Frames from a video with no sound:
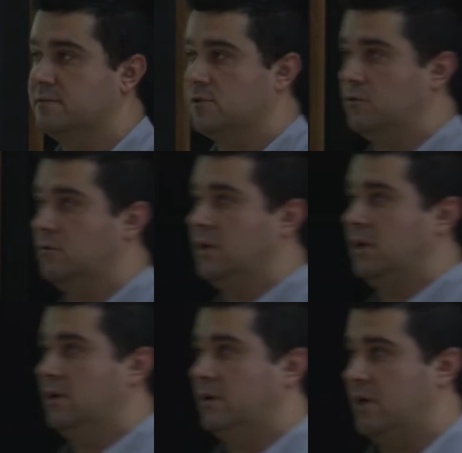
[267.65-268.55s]
So
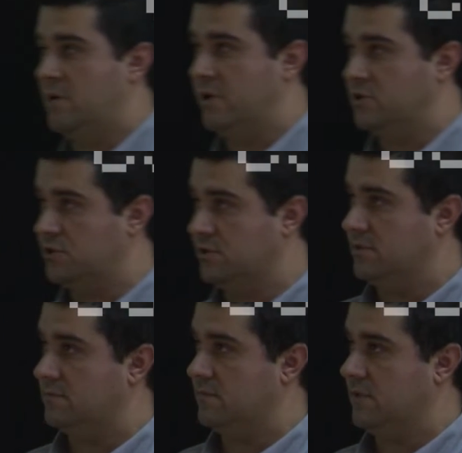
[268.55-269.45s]
I mentioned
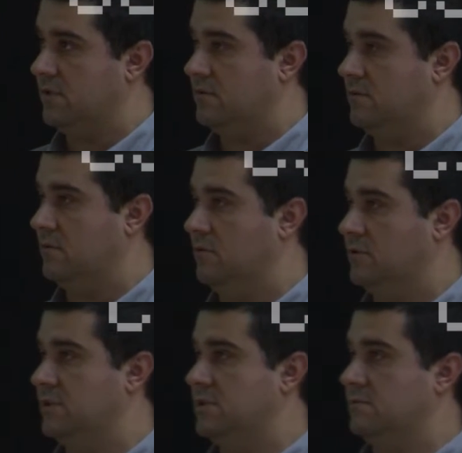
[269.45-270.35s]

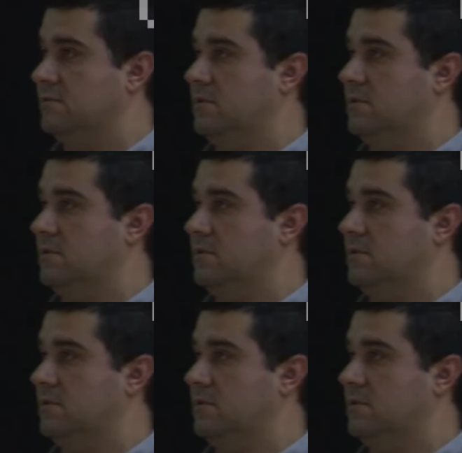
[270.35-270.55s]
already